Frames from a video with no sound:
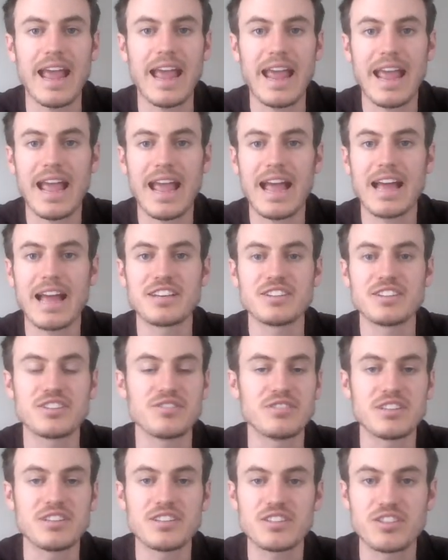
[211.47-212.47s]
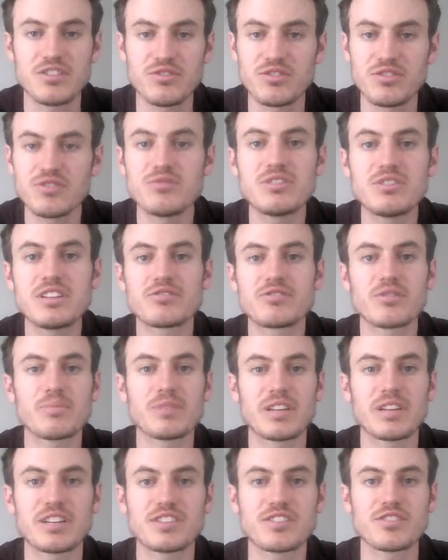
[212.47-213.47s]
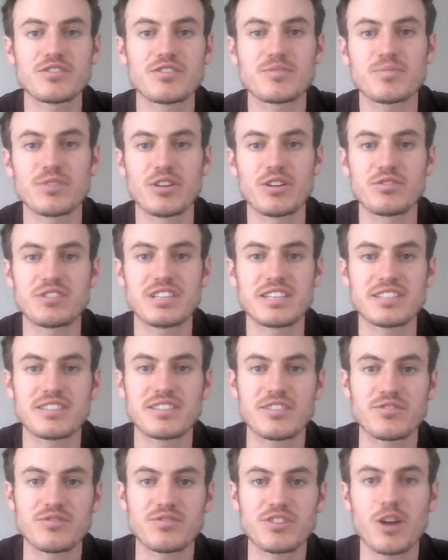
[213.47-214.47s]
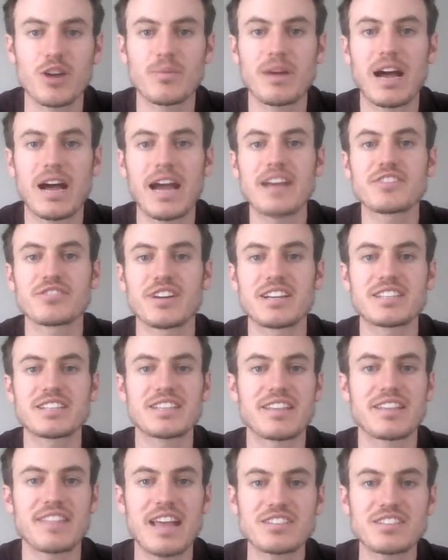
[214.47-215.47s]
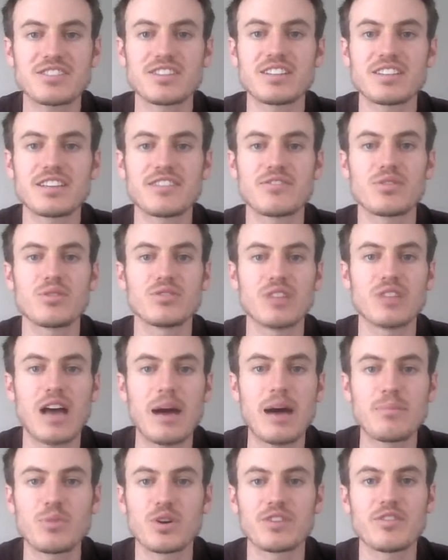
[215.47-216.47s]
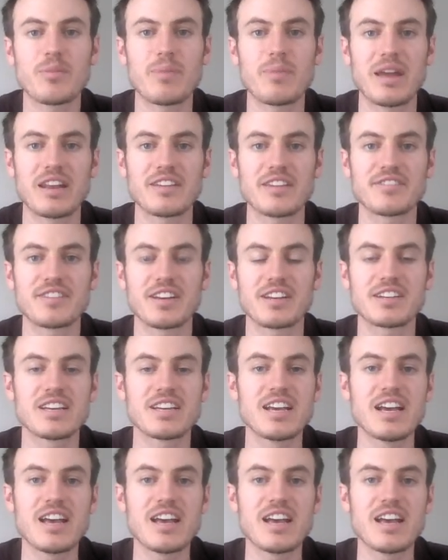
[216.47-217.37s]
and you do need to replenish those proteins and those carbohydrates, and that's going to give you a lot more of a benefit